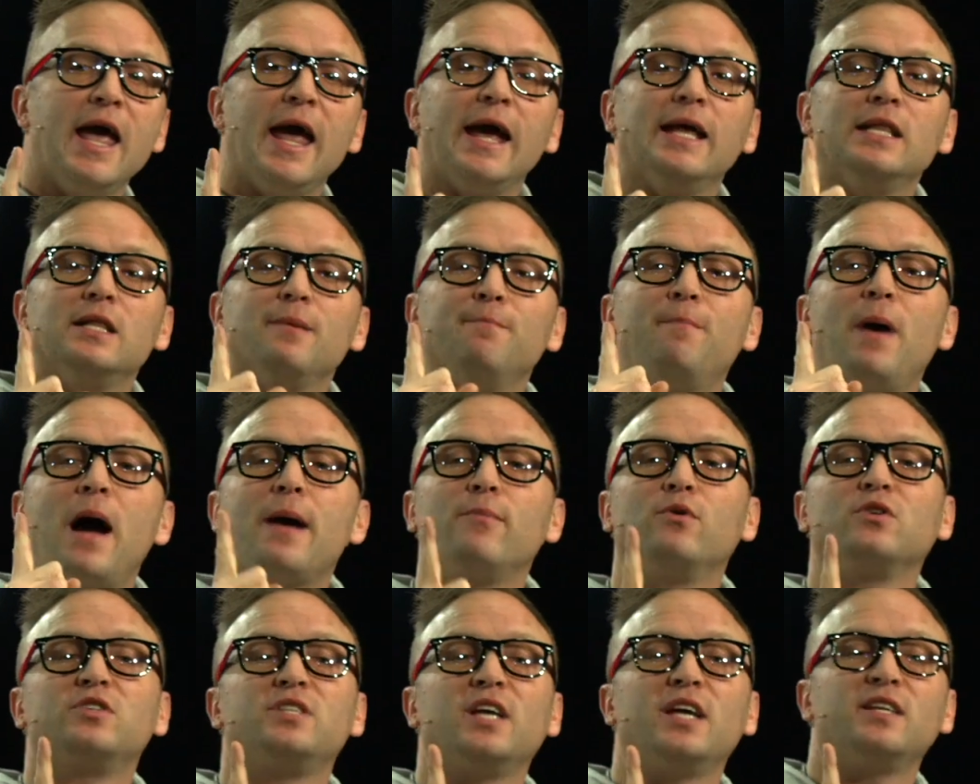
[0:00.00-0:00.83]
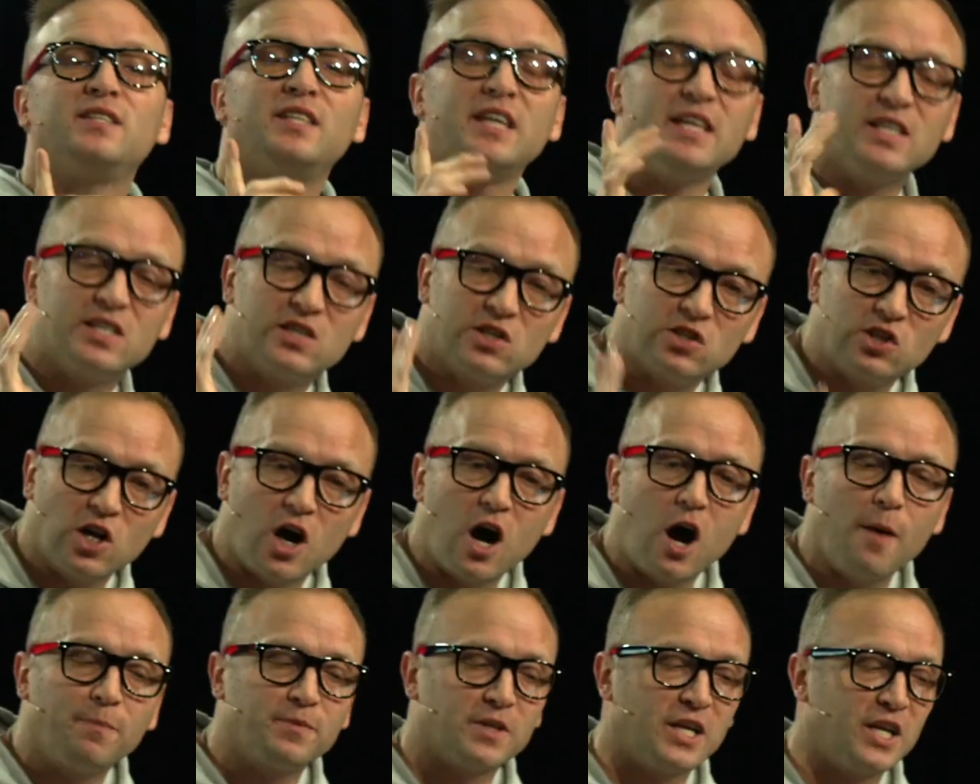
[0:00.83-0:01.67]
And the Bible says he
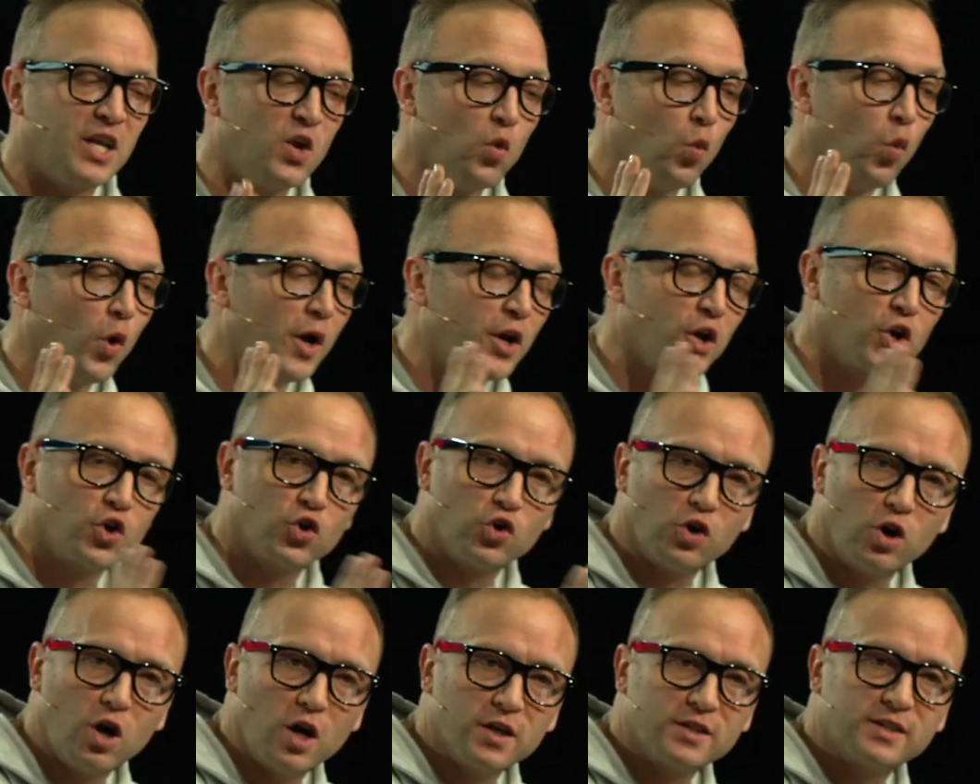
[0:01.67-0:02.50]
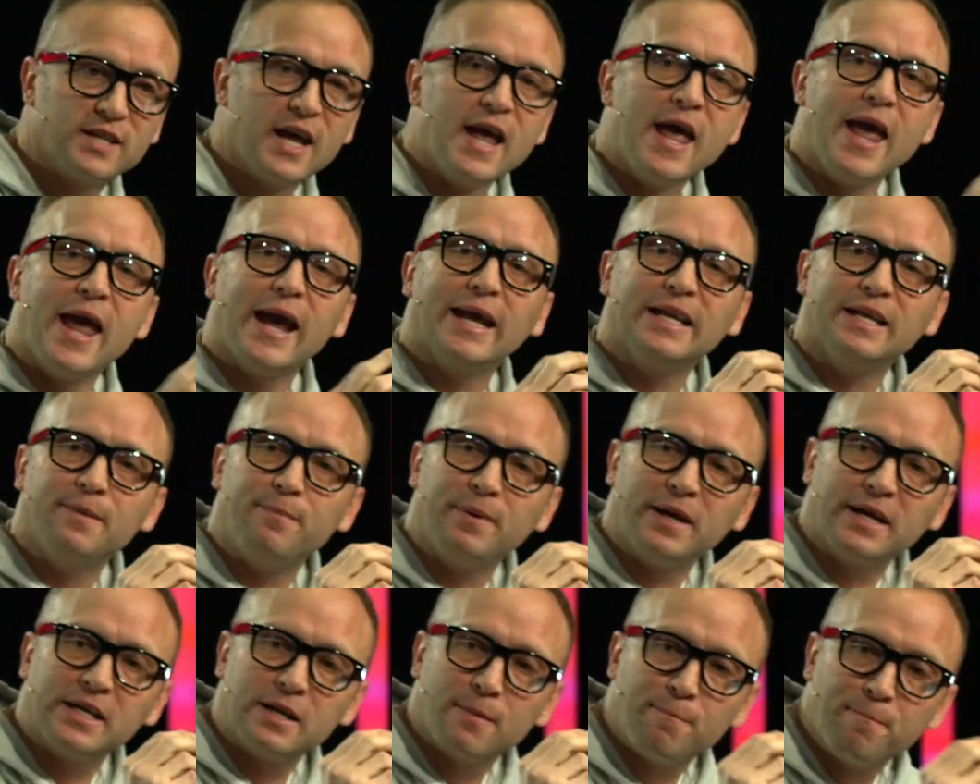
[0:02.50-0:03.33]
stopped and he went across and he
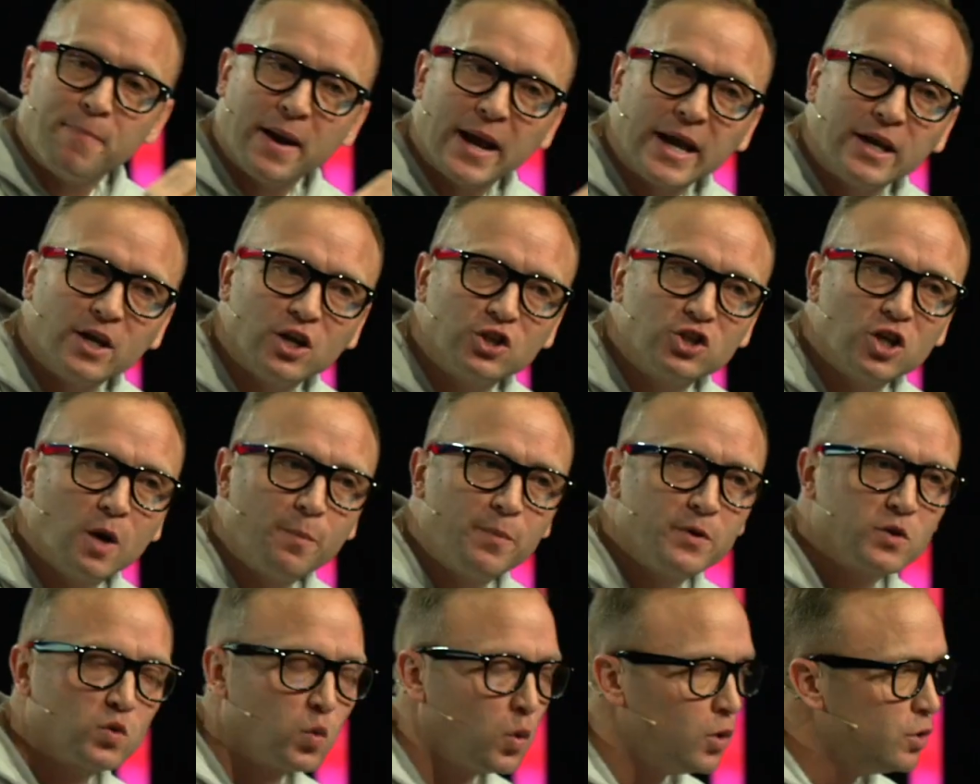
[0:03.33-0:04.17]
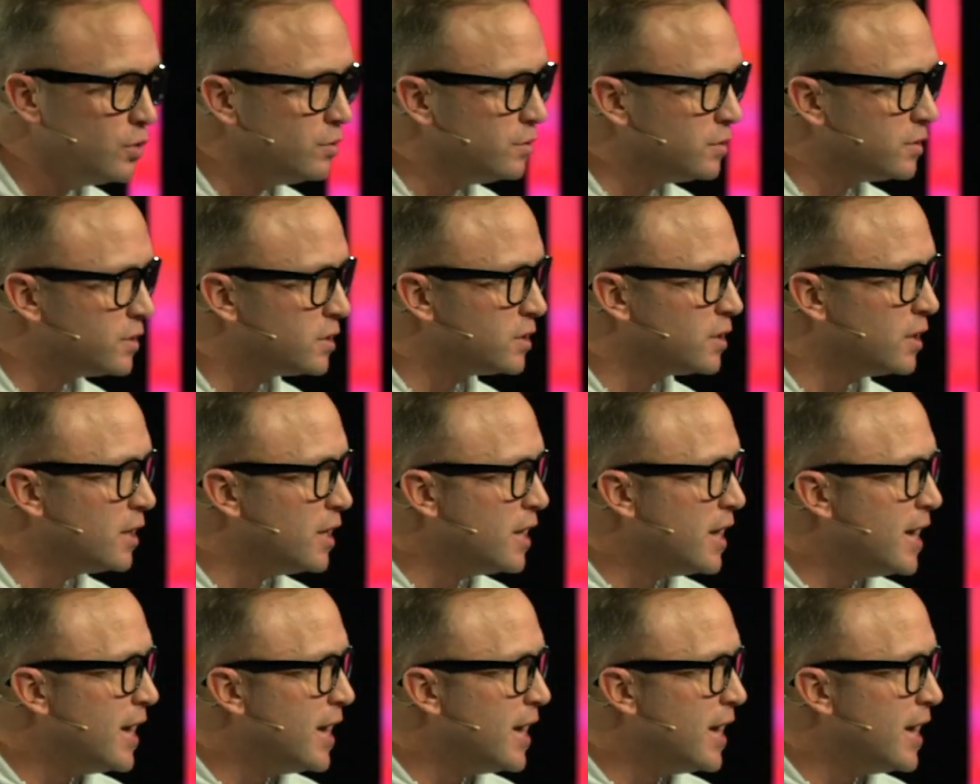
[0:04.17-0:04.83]
began to bandage up his wounds.